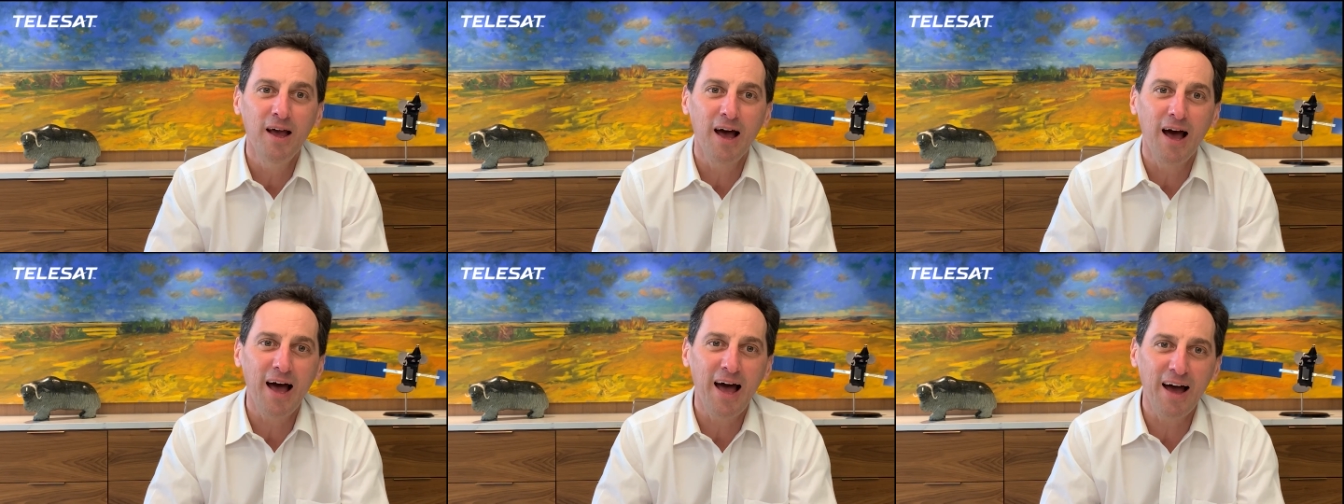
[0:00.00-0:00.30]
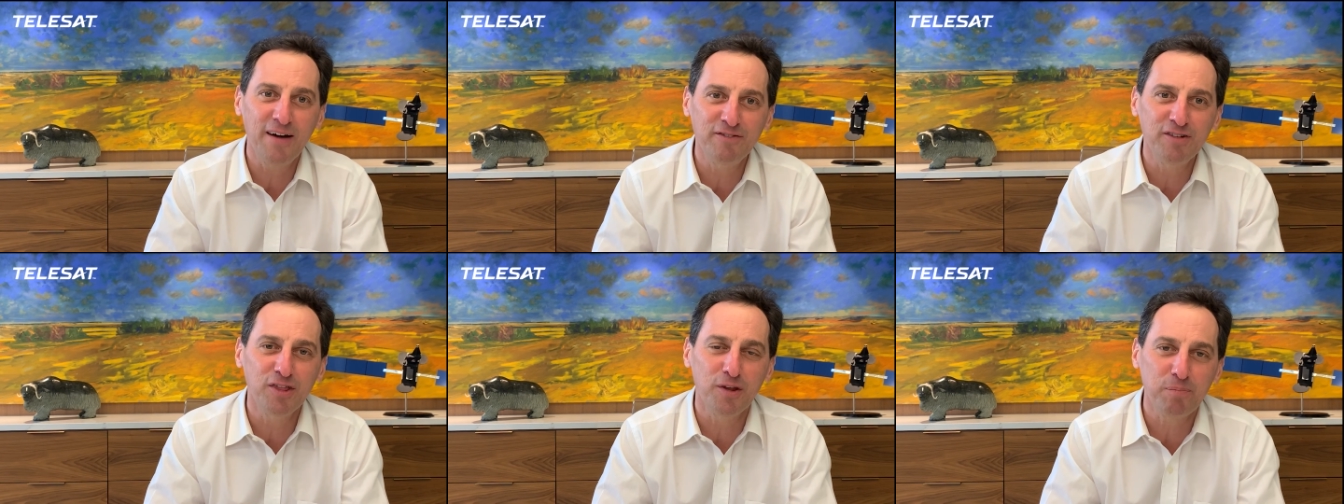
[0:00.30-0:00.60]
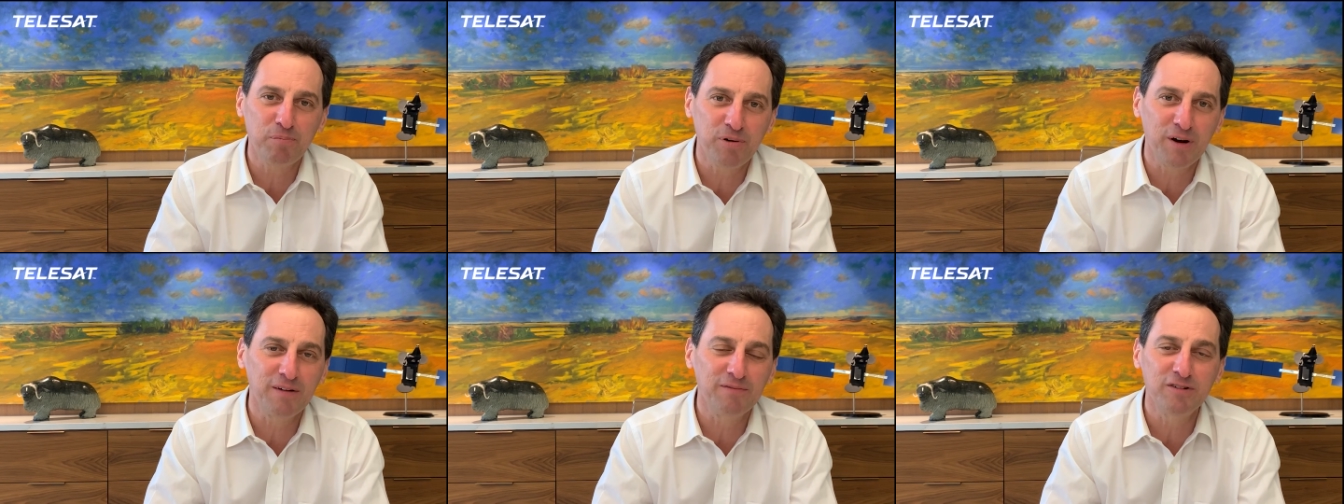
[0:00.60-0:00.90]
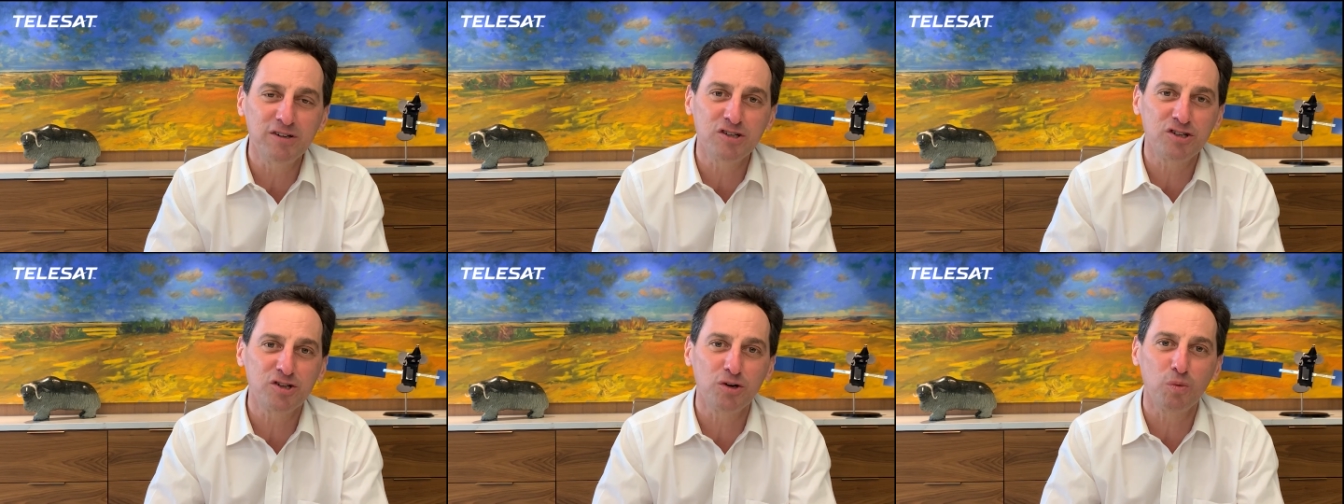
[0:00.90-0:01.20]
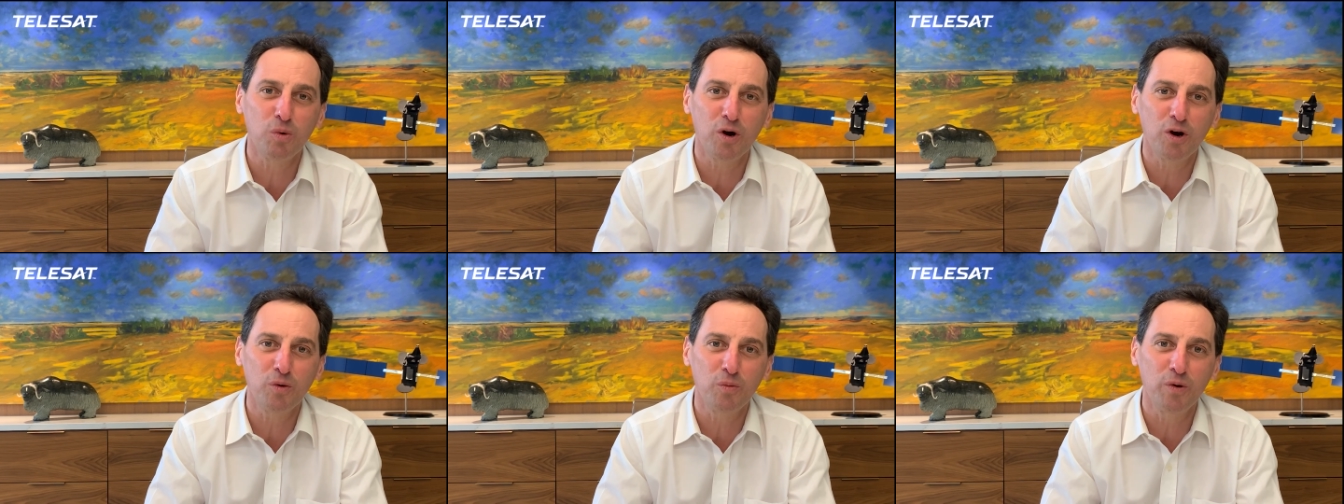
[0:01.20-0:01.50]
having the privilege to
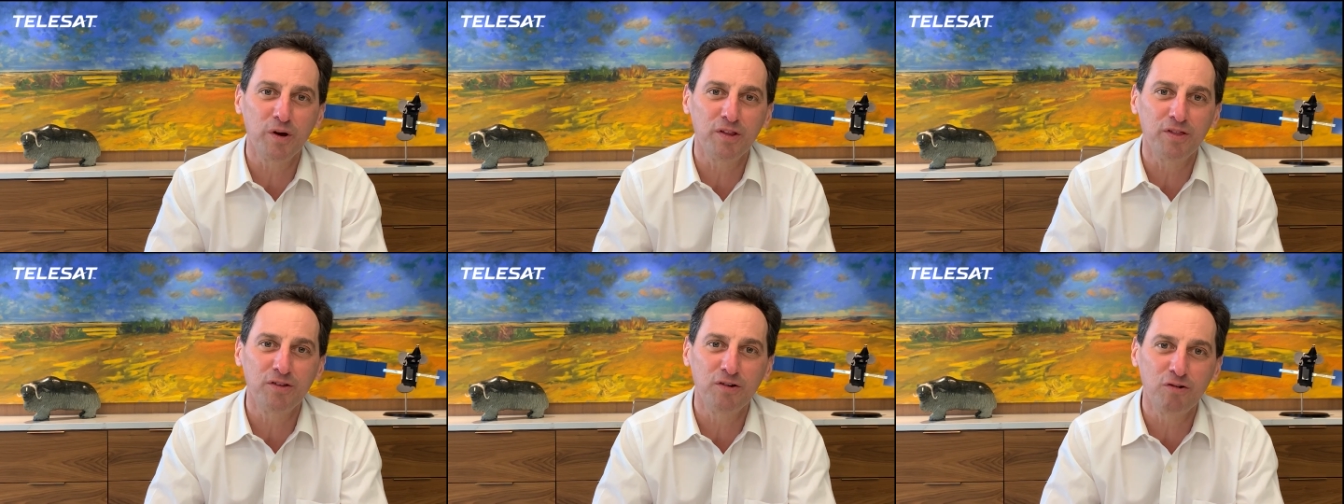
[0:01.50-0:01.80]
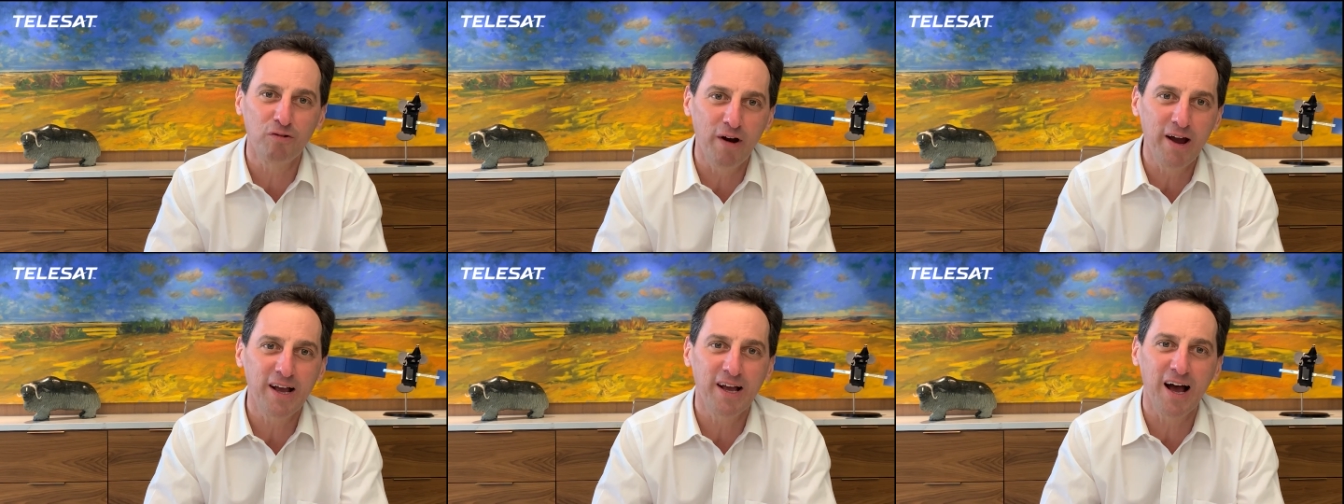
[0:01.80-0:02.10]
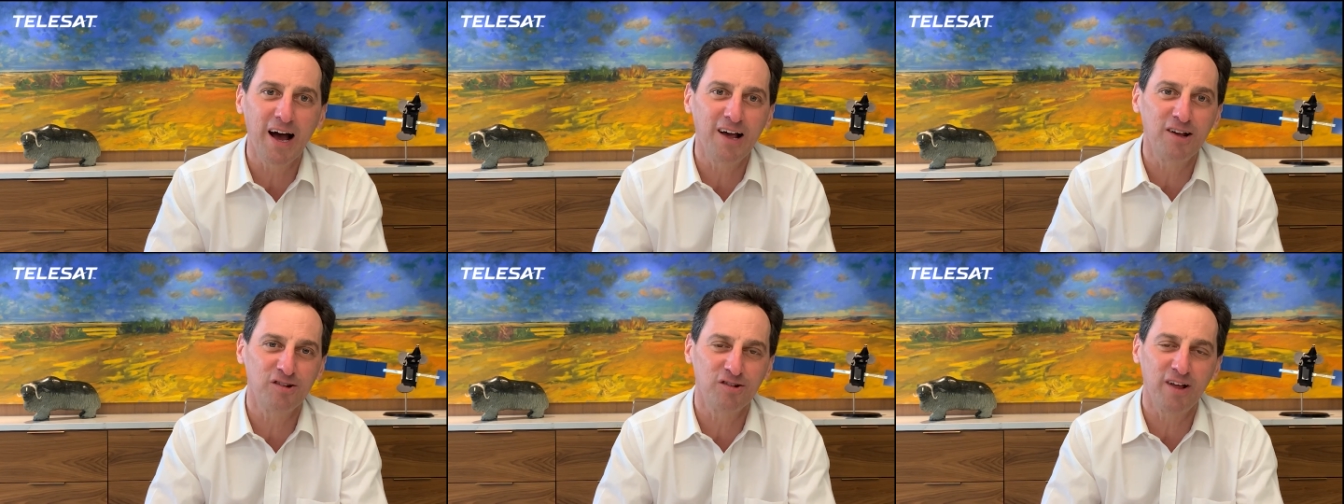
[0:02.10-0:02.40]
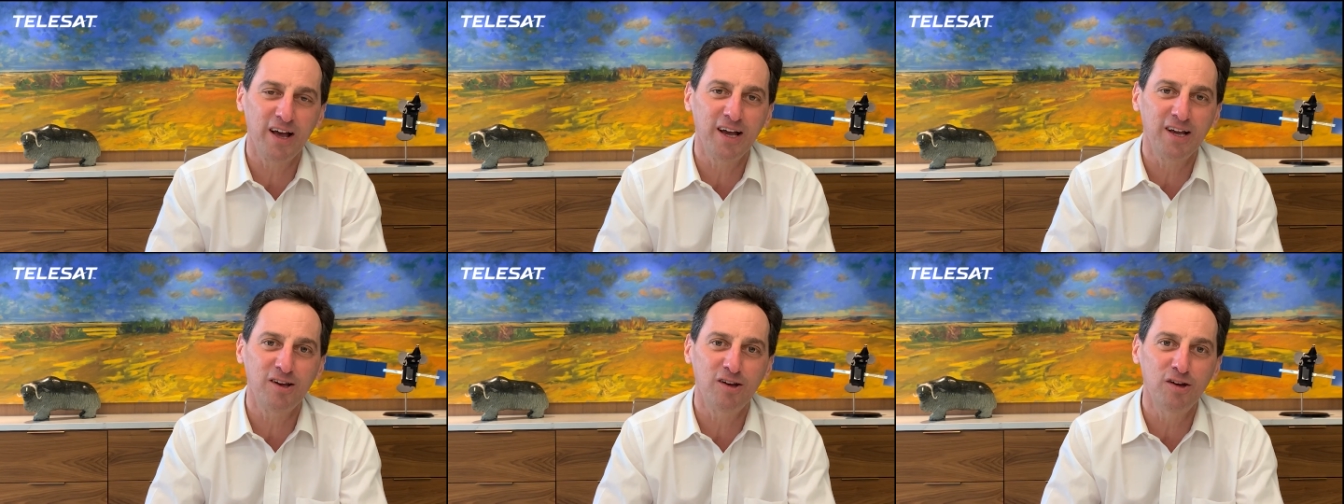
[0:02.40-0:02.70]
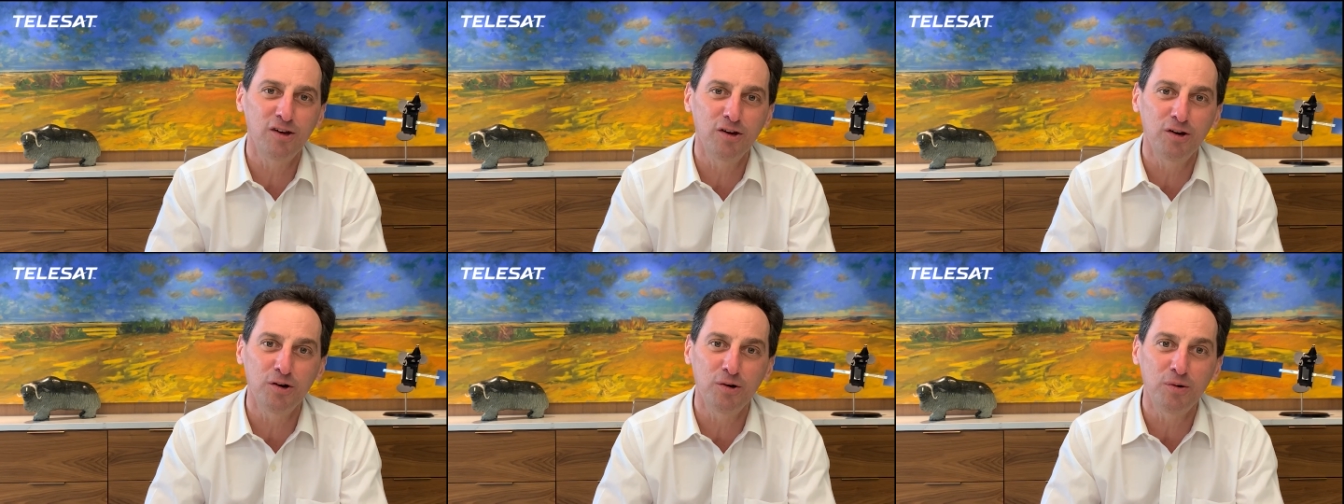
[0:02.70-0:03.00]
work with great guys like
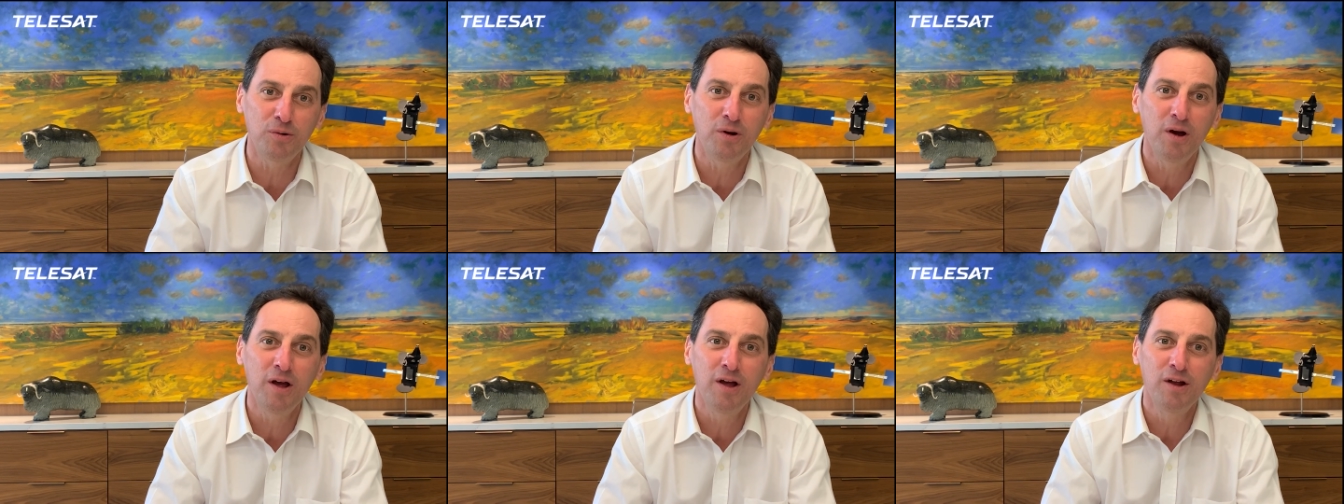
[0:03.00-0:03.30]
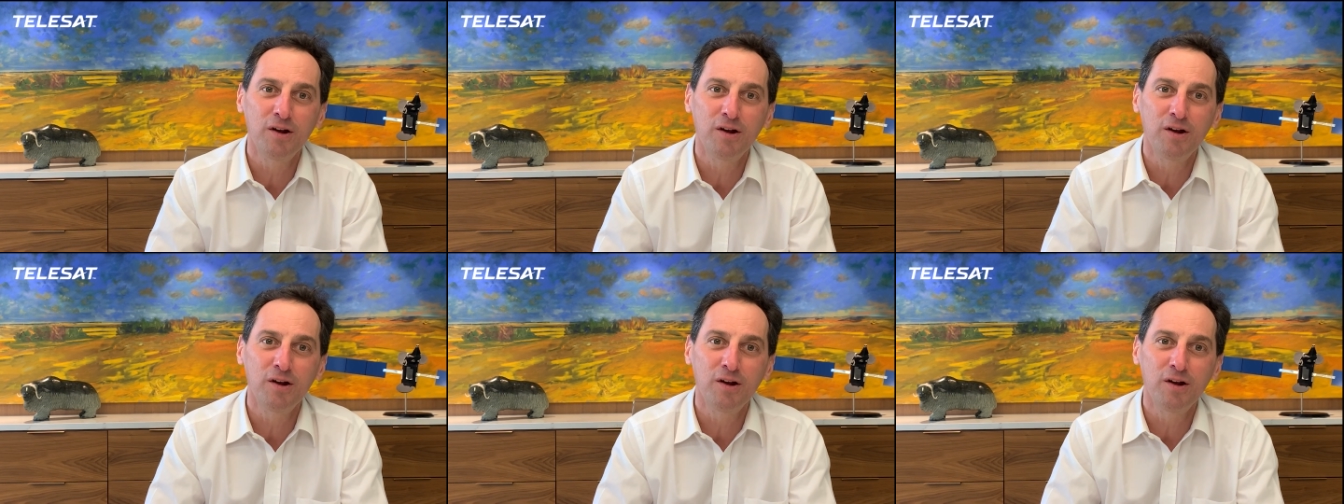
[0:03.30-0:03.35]
you